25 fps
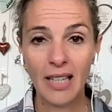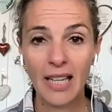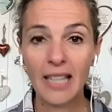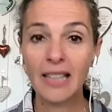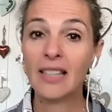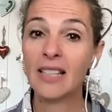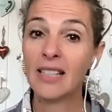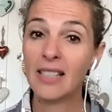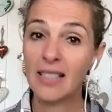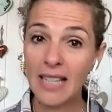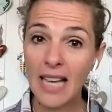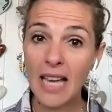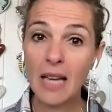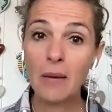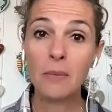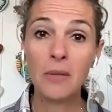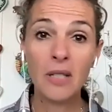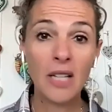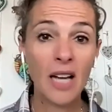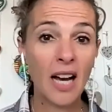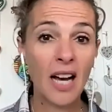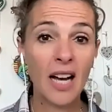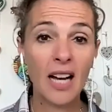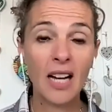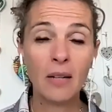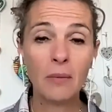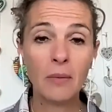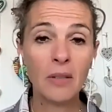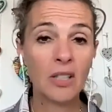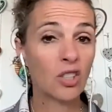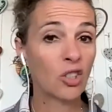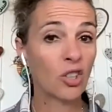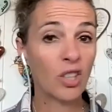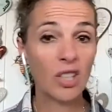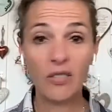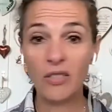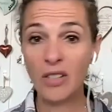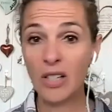At the same time,
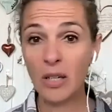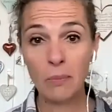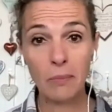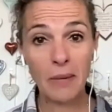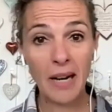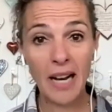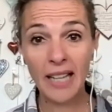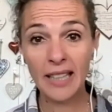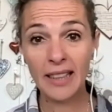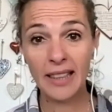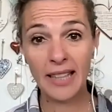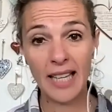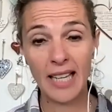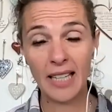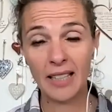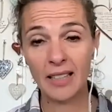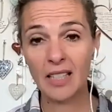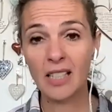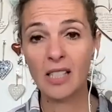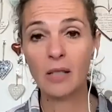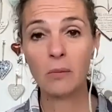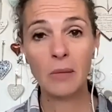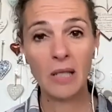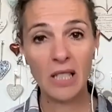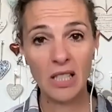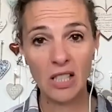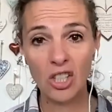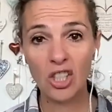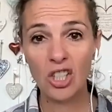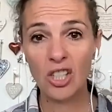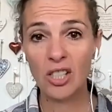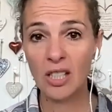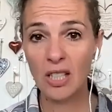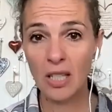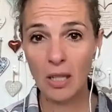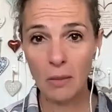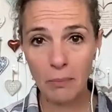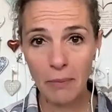it's not even about that. This message
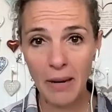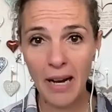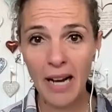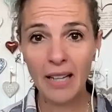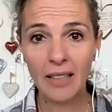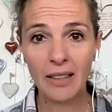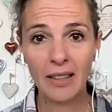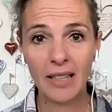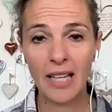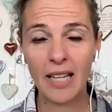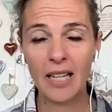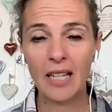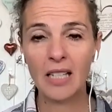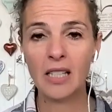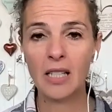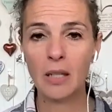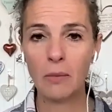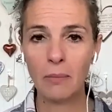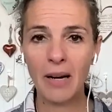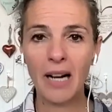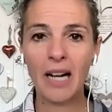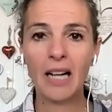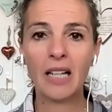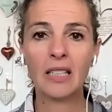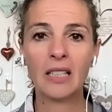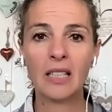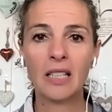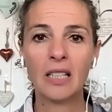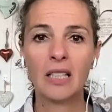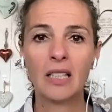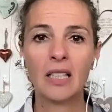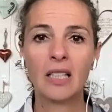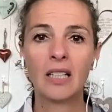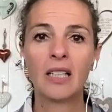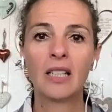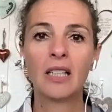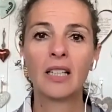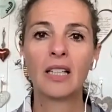isn't about that. It's about
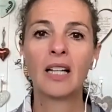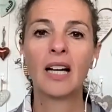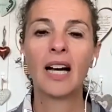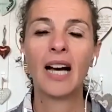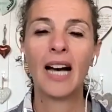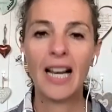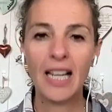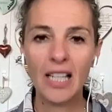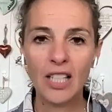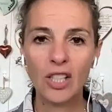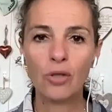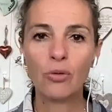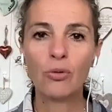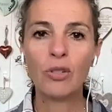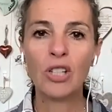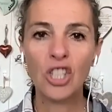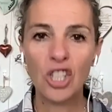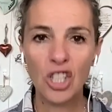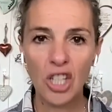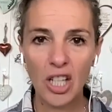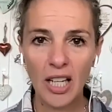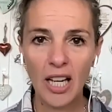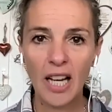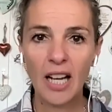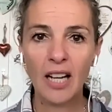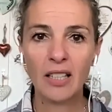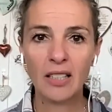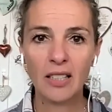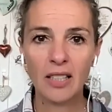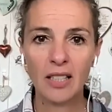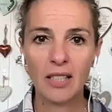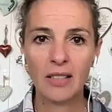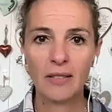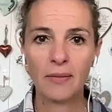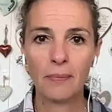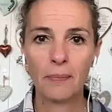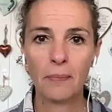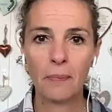us reaching
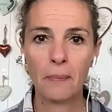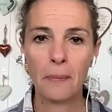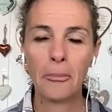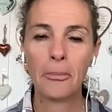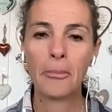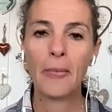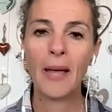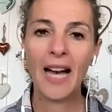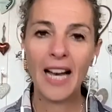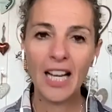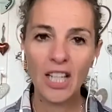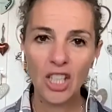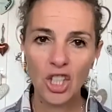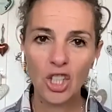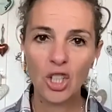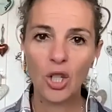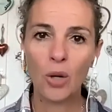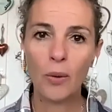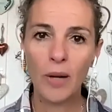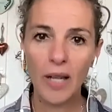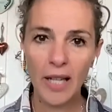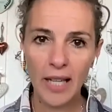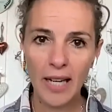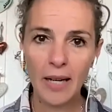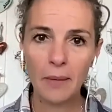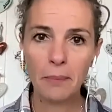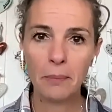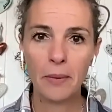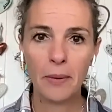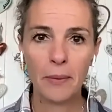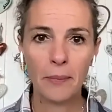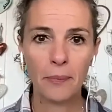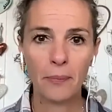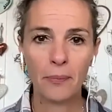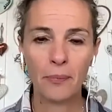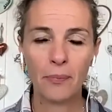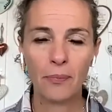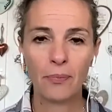out, us showing up.
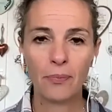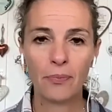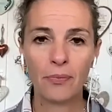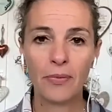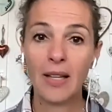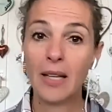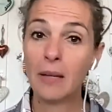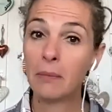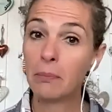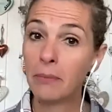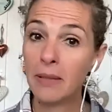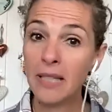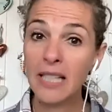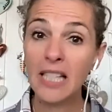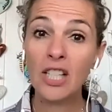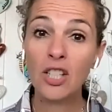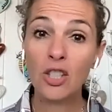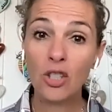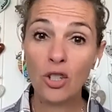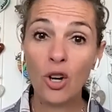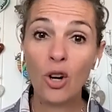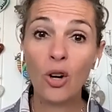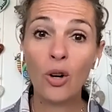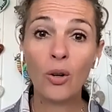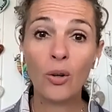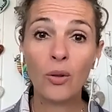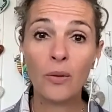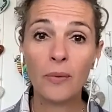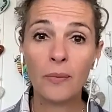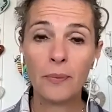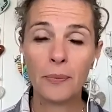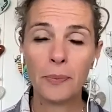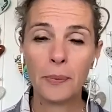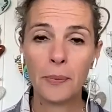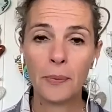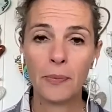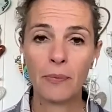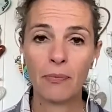And please know
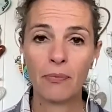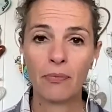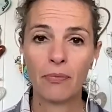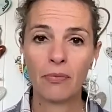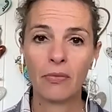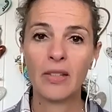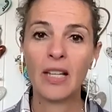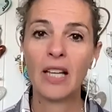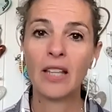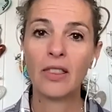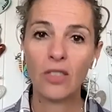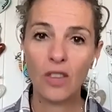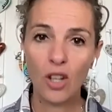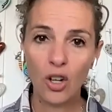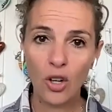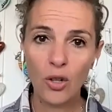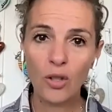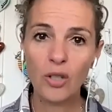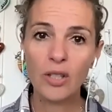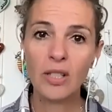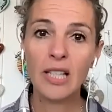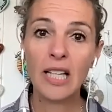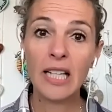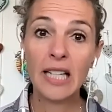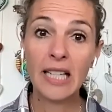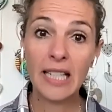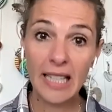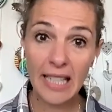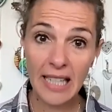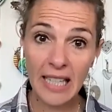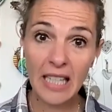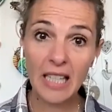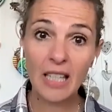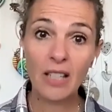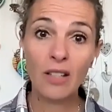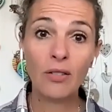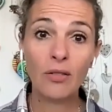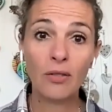that those that
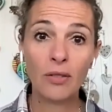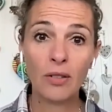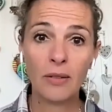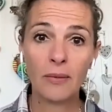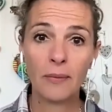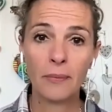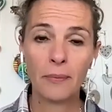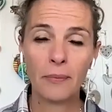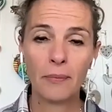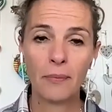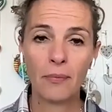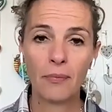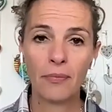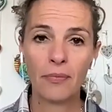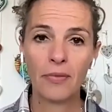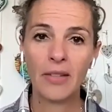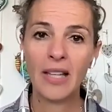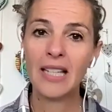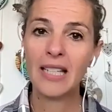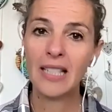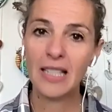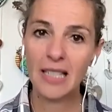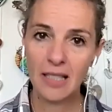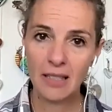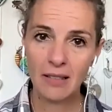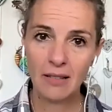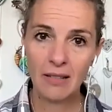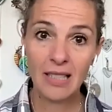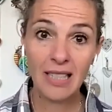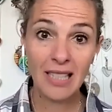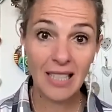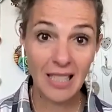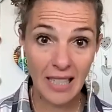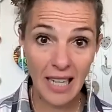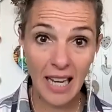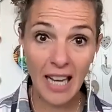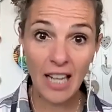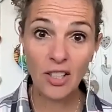leave, that
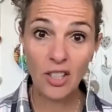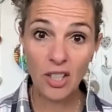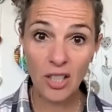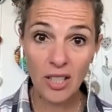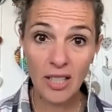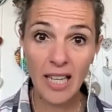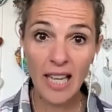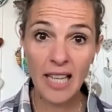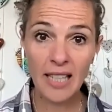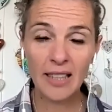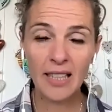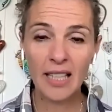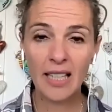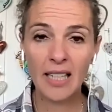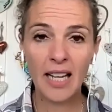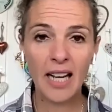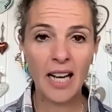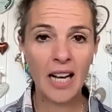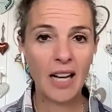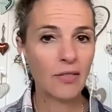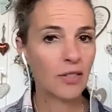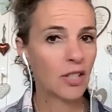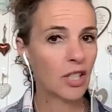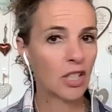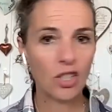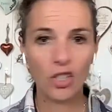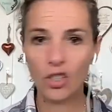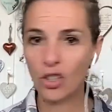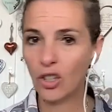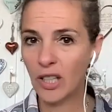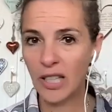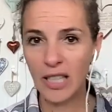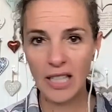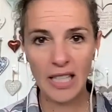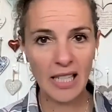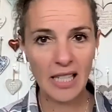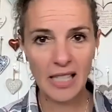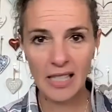decide to take their lives, it's
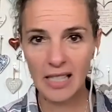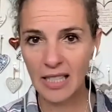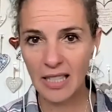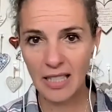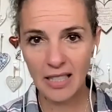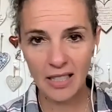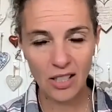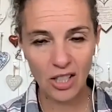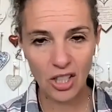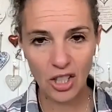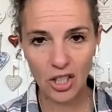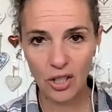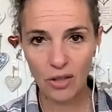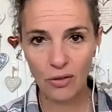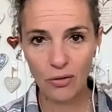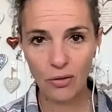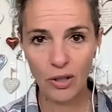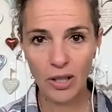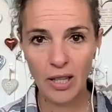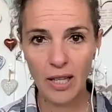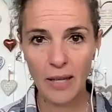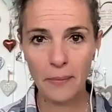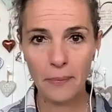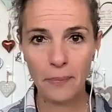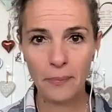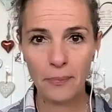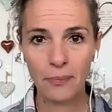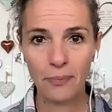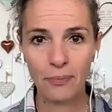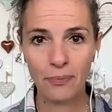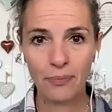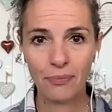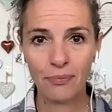not an easy decision for them.